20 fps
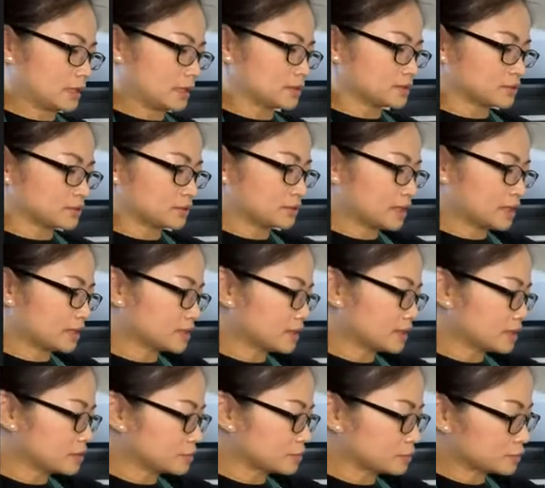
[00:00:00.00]
So
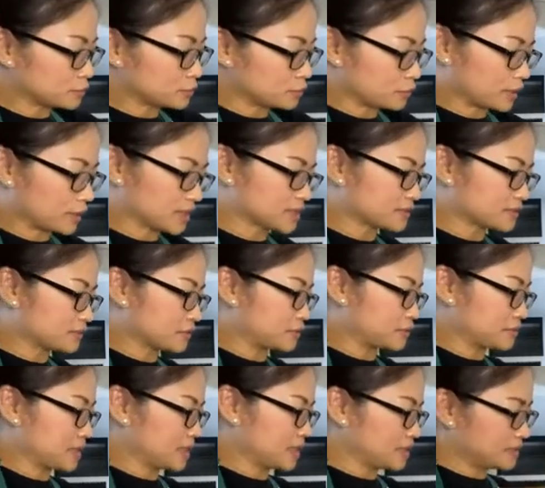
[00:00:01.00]
nothing go to waste for
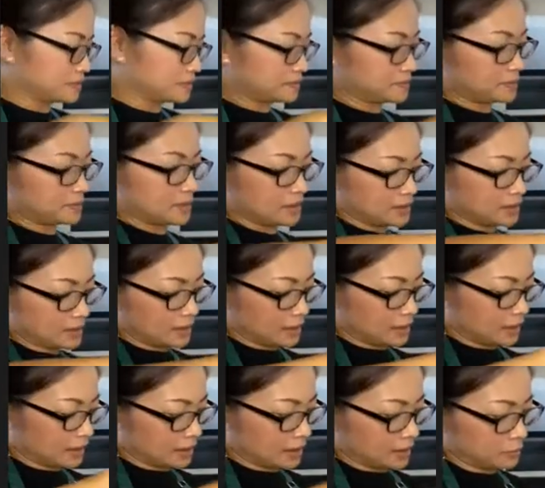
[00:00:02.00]
me.
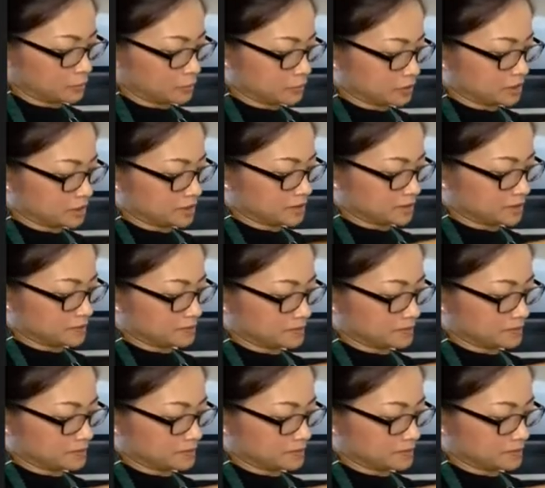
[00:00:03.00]
I will just,